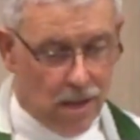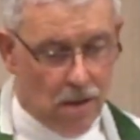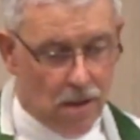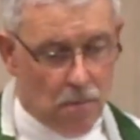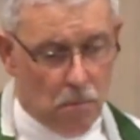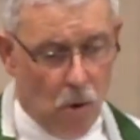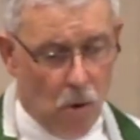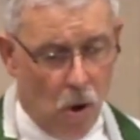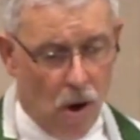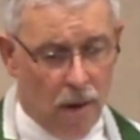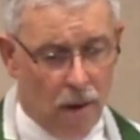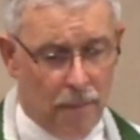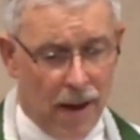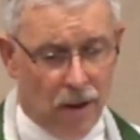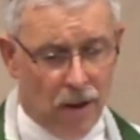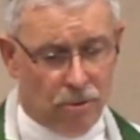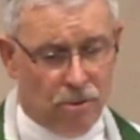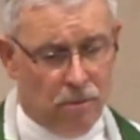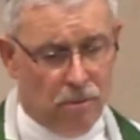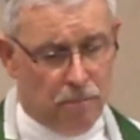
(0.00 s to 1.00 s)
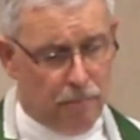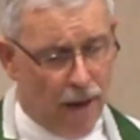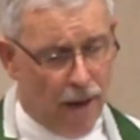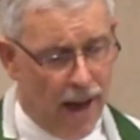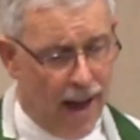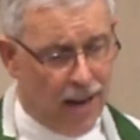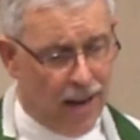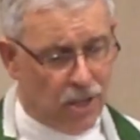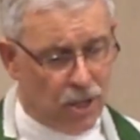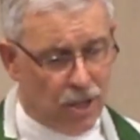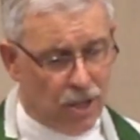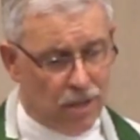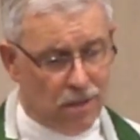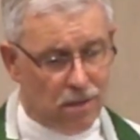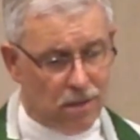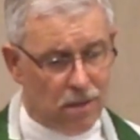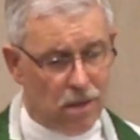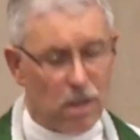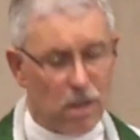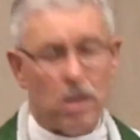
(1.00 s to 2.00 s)
more about
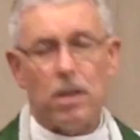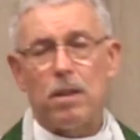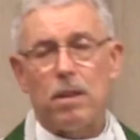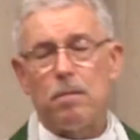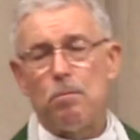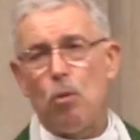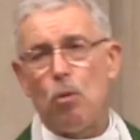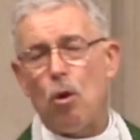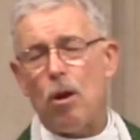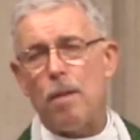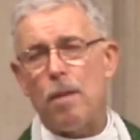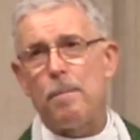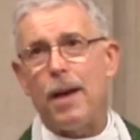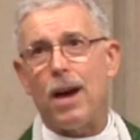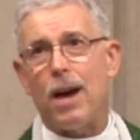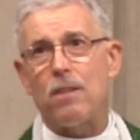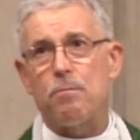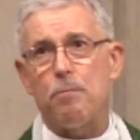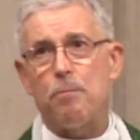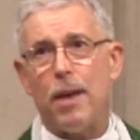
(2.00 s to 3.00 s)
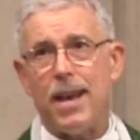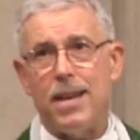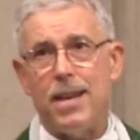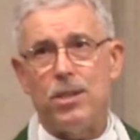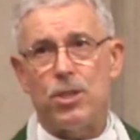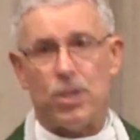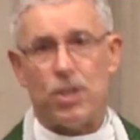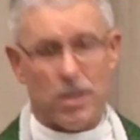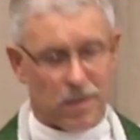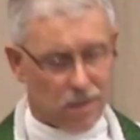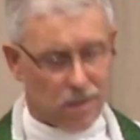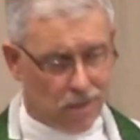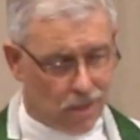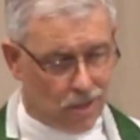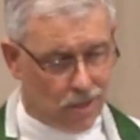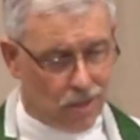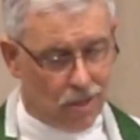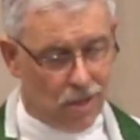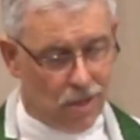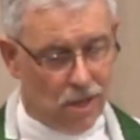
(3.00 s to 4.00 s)
compassion, more about
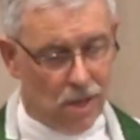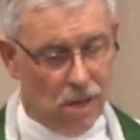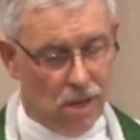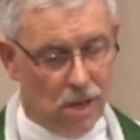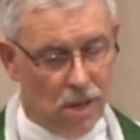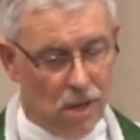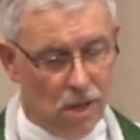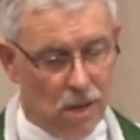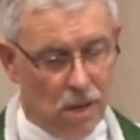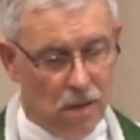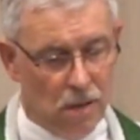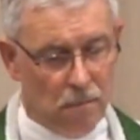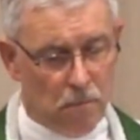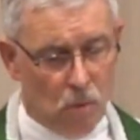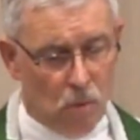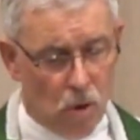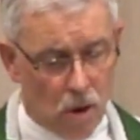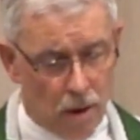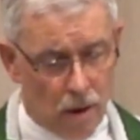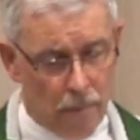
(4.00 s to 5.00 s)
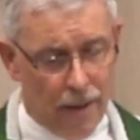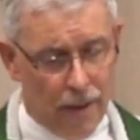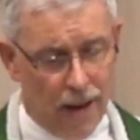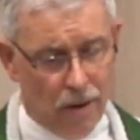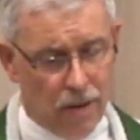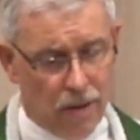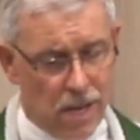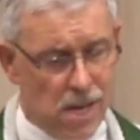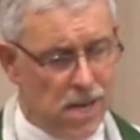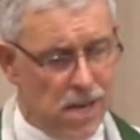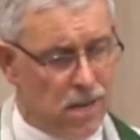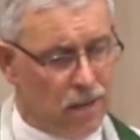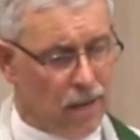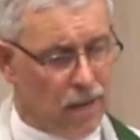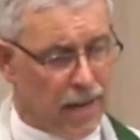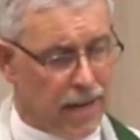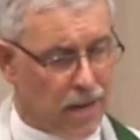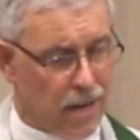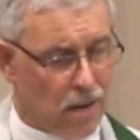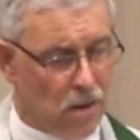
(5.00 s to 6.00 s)
patience, more about
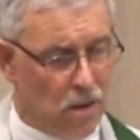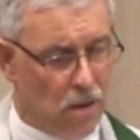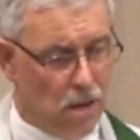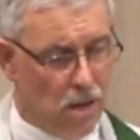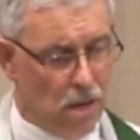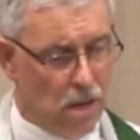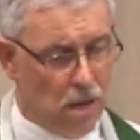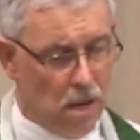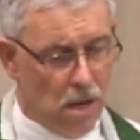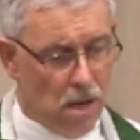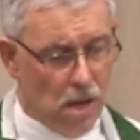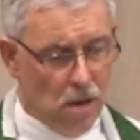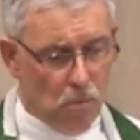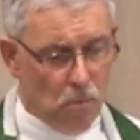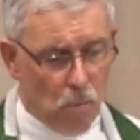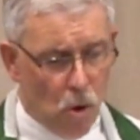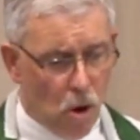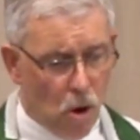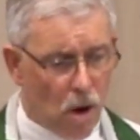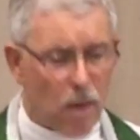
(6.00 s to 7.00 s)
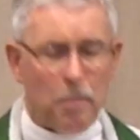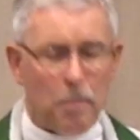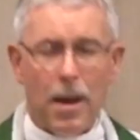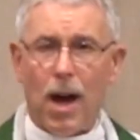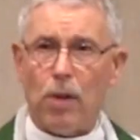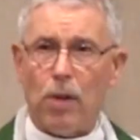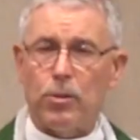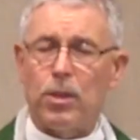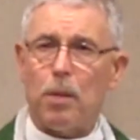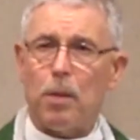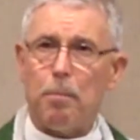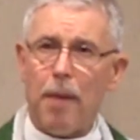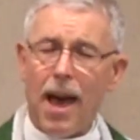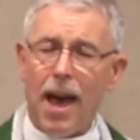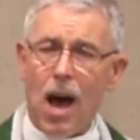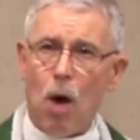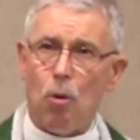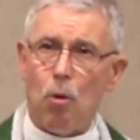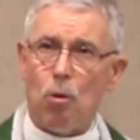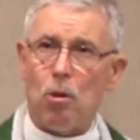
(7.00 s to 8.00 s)
healing, more about the
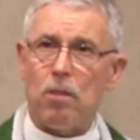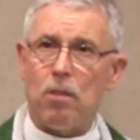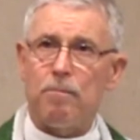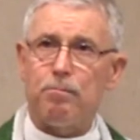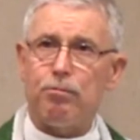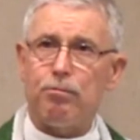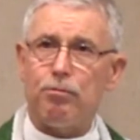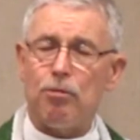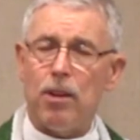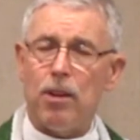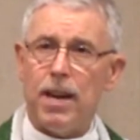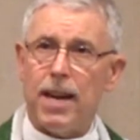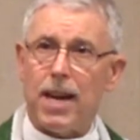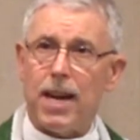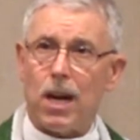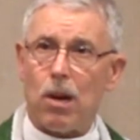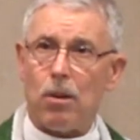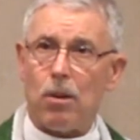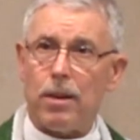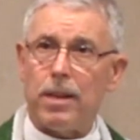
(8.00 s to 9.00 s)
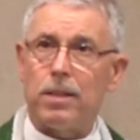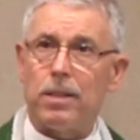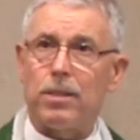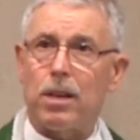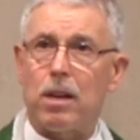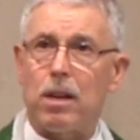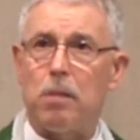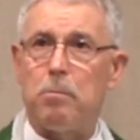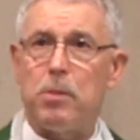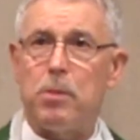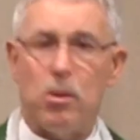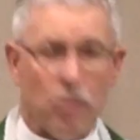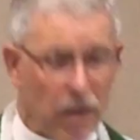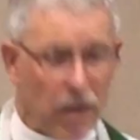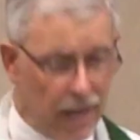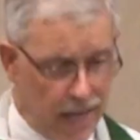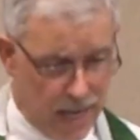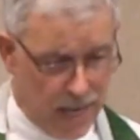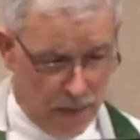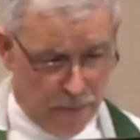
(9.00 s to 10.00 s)
power of prayer in the
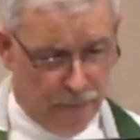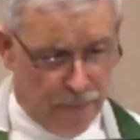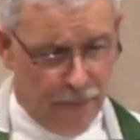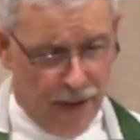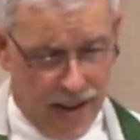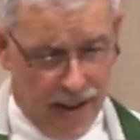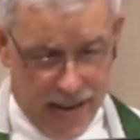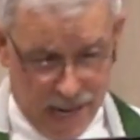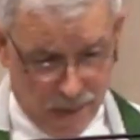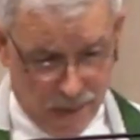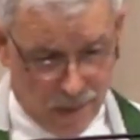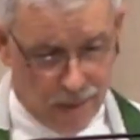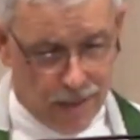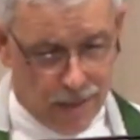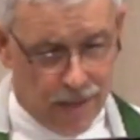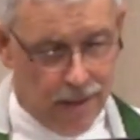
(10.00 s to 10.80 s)
community of faith,